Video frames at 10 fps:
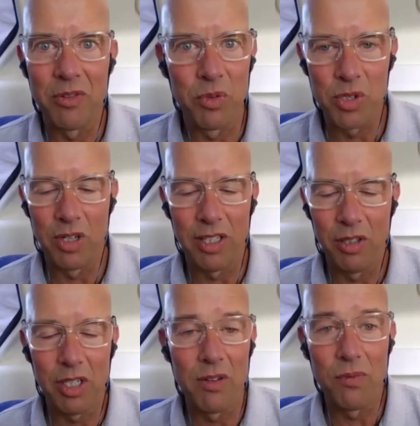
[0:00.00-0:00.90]
we're certainly
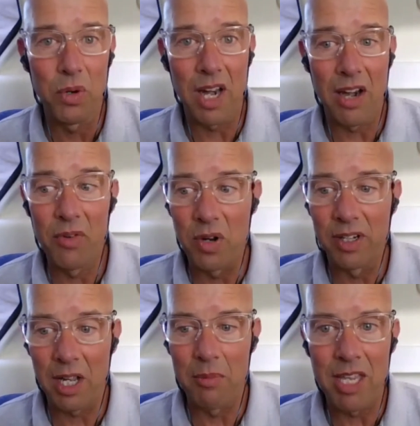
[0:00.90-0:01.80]
looking forward to
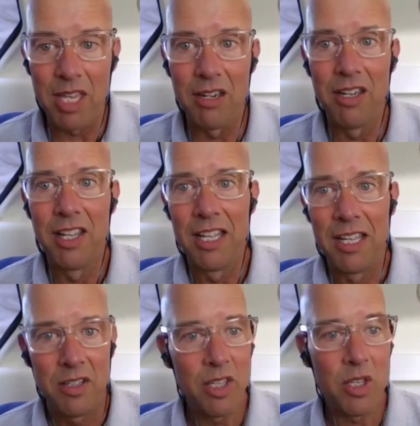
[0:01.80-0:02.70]
everyone coming in
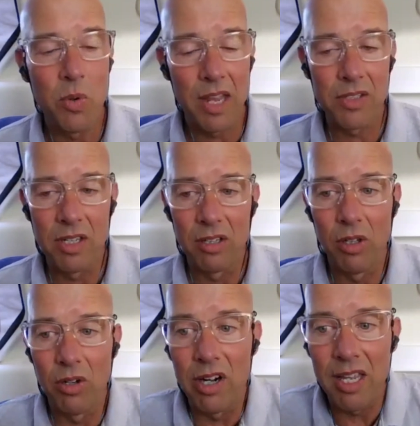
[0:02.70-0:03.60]
to the US and
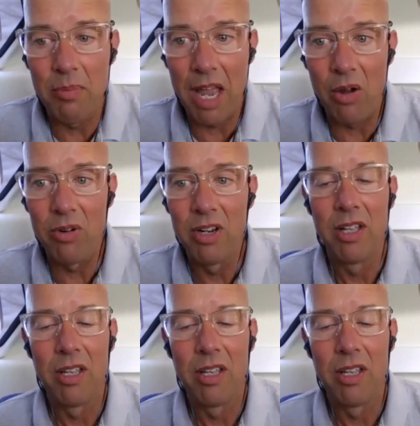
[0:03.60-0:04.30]
learning about